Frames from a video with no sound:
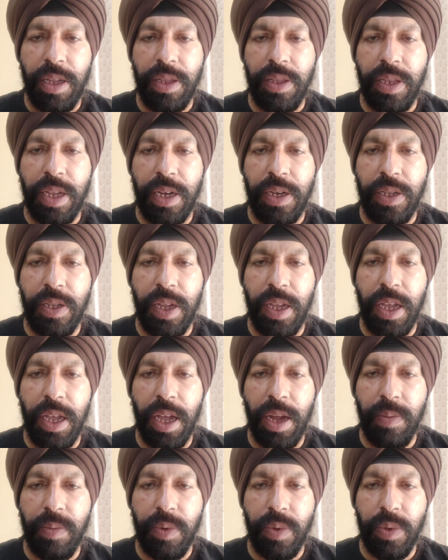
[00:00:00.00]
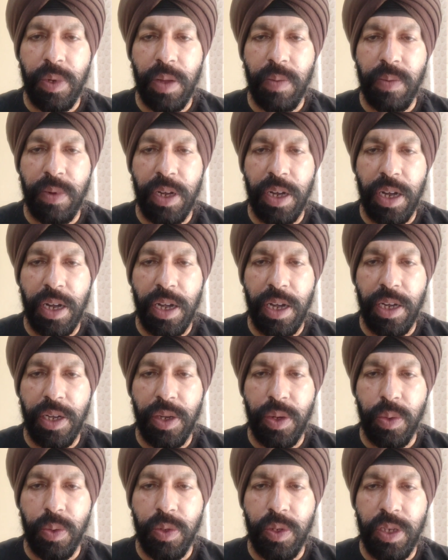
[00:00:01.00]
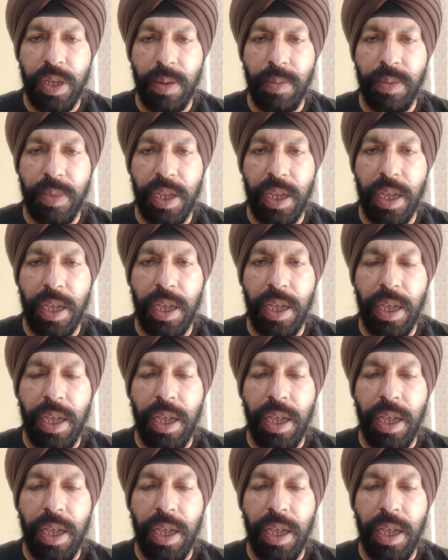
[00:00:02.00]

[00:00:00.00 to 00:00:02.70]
that they have to definitely do something